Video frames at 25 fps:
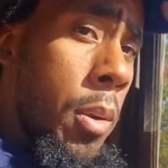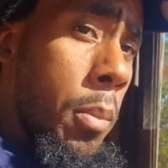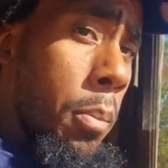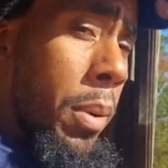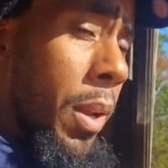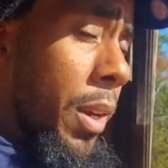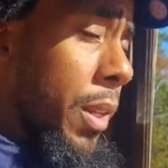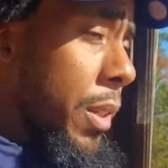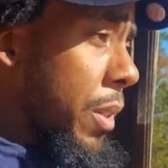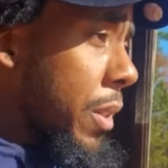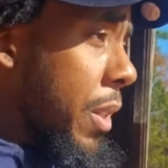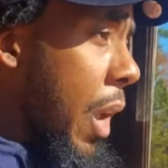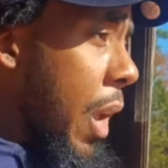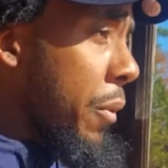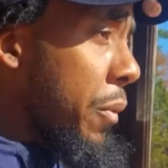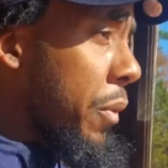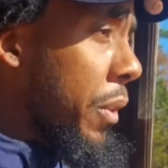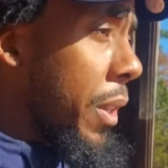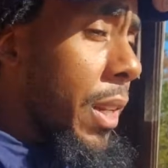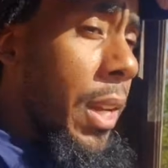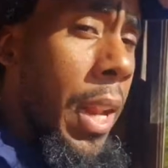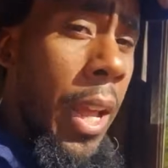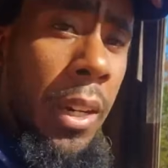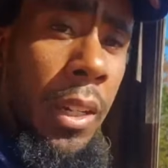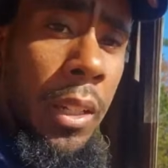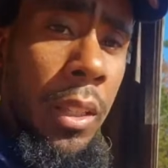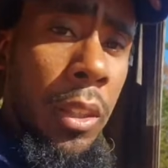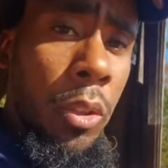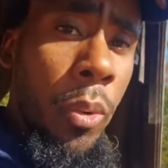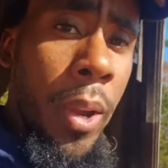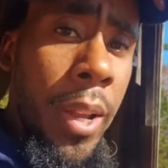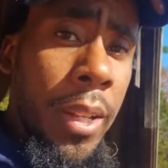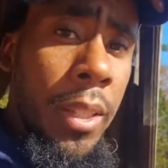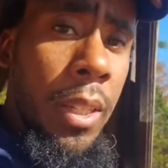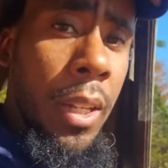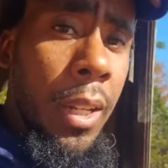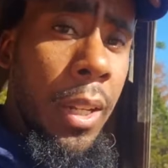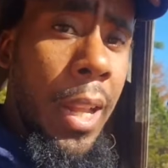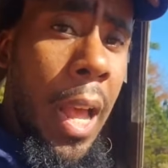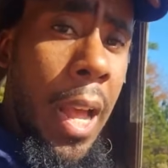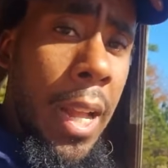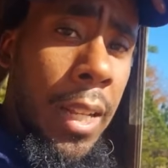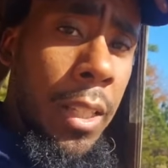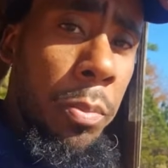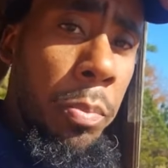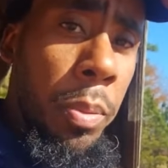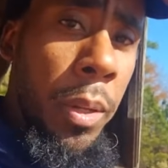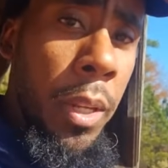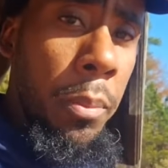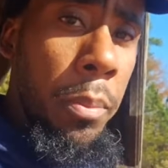but it's definitely not a threat to
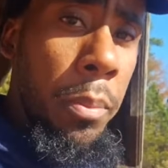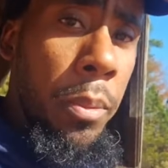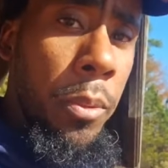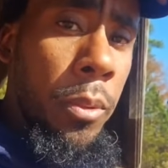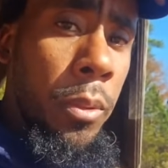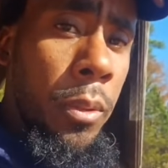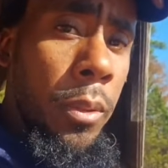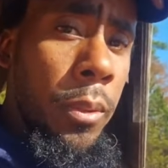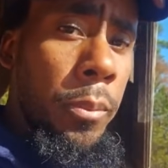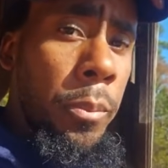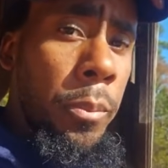God's people.